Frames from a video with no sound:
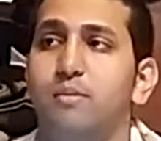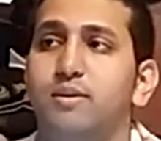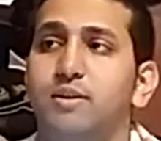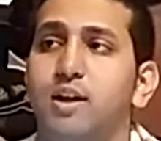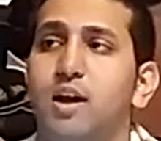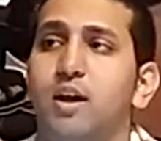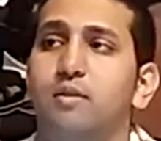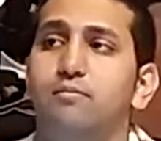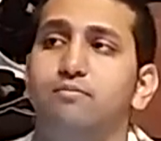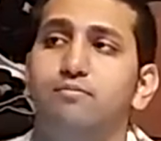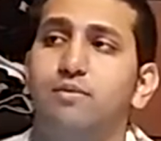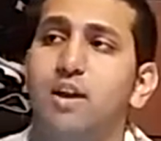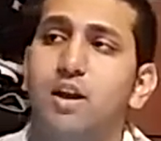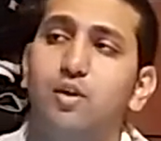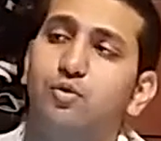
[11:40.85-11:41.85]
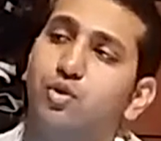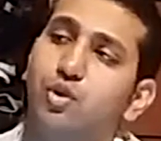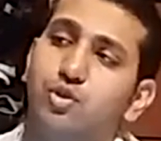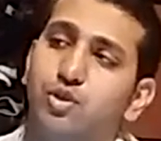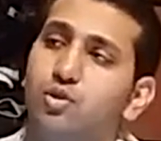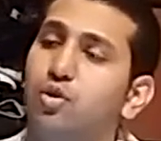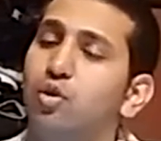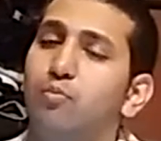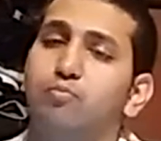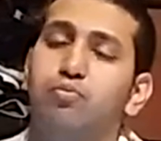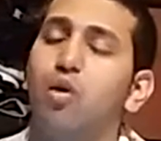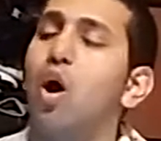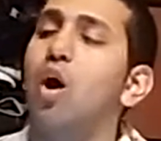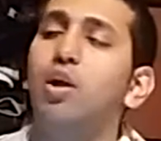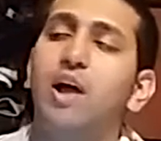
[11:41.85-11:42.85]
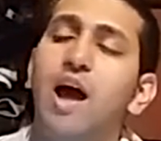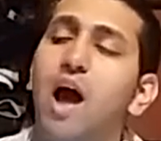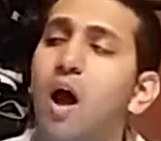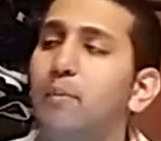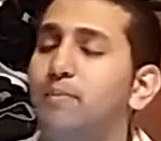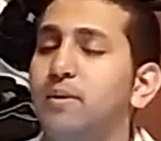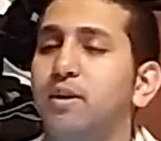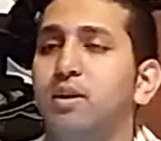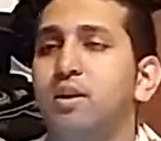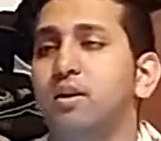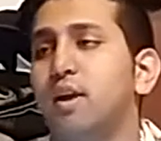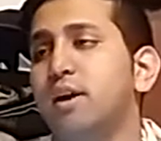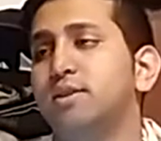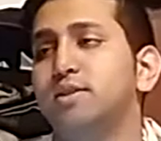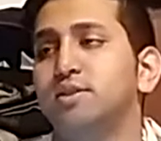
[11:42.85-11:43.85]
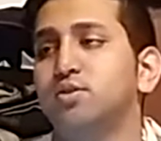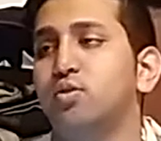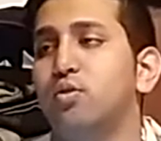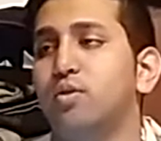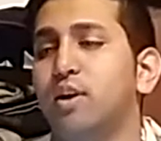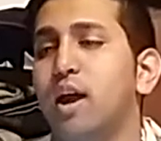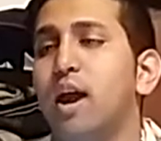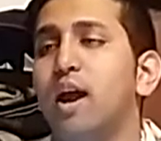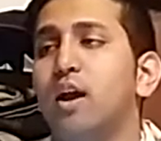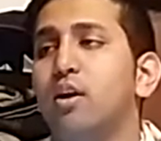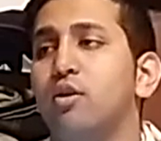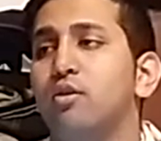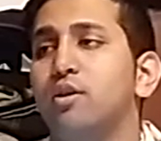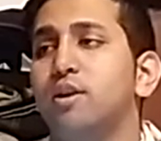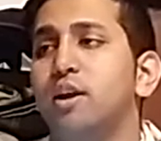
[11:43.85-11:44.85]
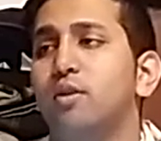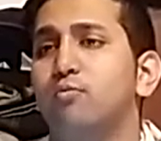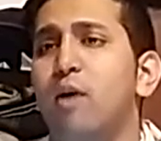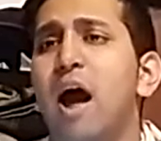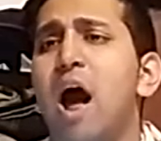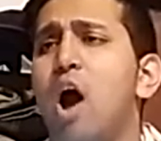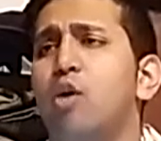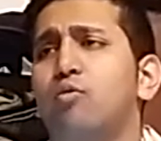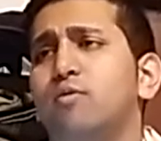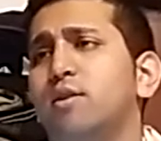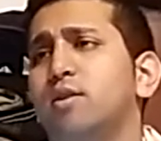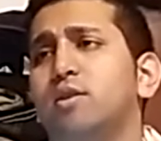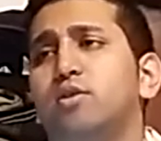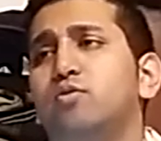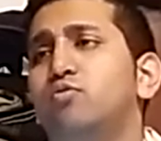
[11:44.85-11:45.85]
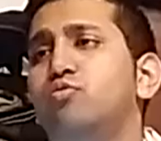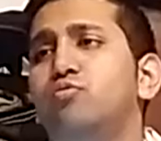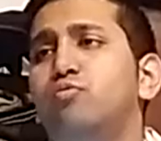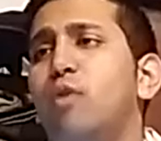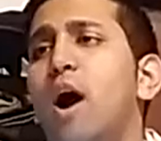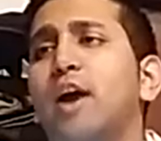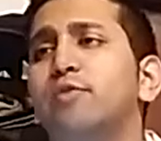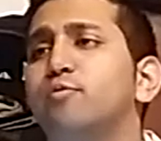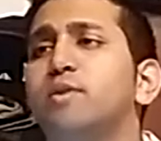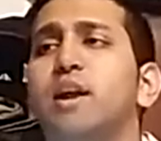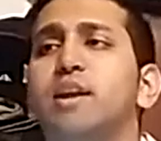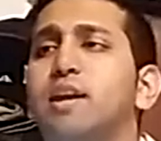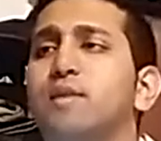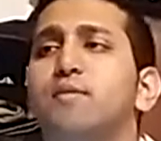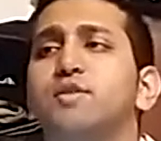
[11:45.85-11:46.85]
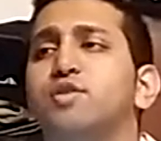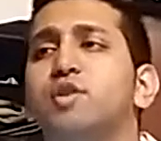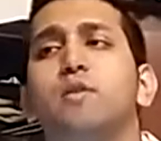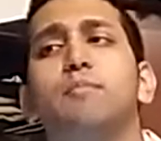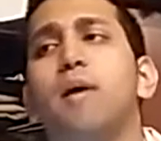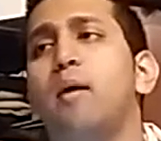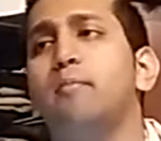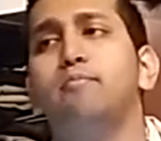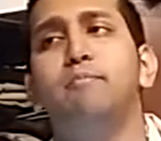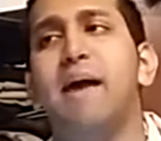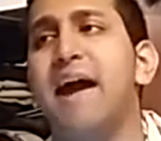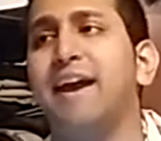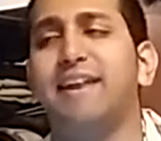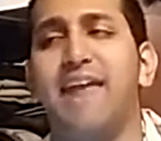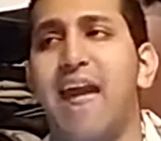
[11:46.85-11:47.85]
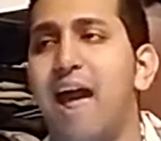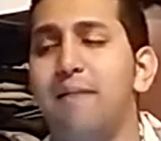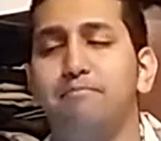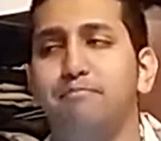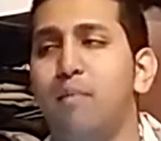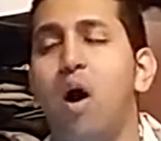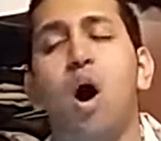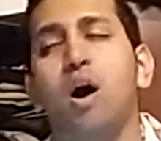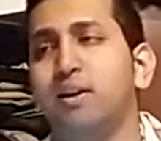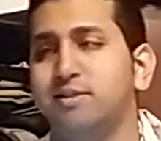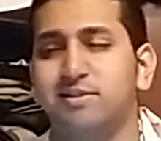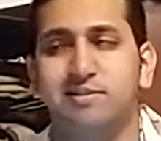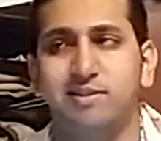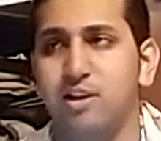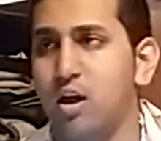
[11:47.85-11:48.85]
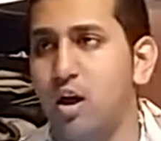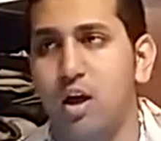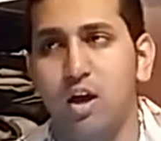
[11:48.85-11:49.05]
But then there's a little brawl happen, and I just don't care. And then, wow, really, why would I give a shit about Madcap Moss?